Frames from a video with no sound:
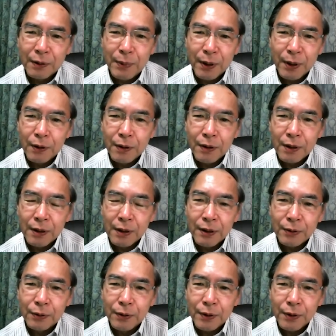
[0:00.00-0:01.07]
Because the
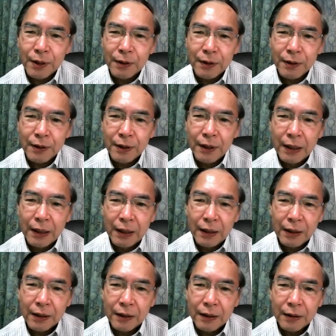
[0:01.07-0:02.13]
schools is
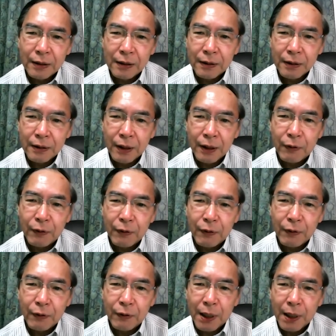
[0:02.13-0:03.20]

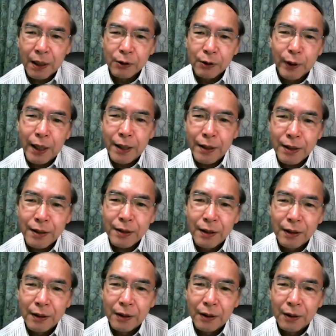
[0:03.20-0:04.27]
evaluated by grades
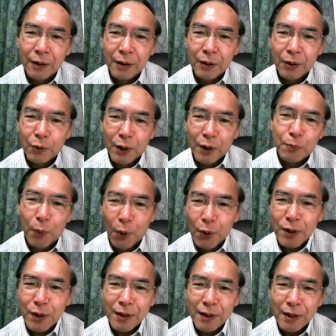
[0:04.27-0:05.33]
or
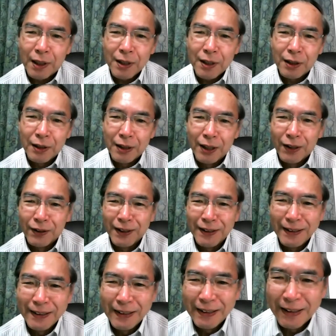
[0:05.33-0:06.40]
sports, such kind of
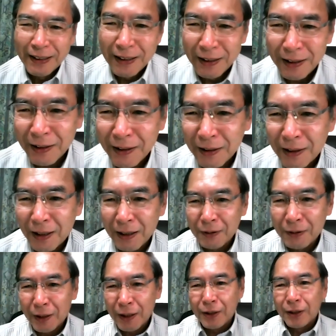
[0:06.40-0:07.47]
high
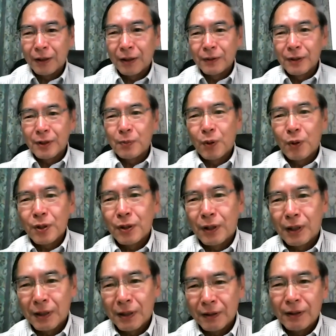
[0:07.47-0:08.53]
grade of sports
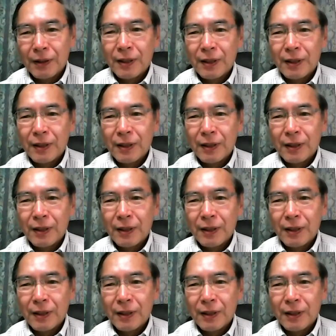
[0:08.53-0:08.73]
or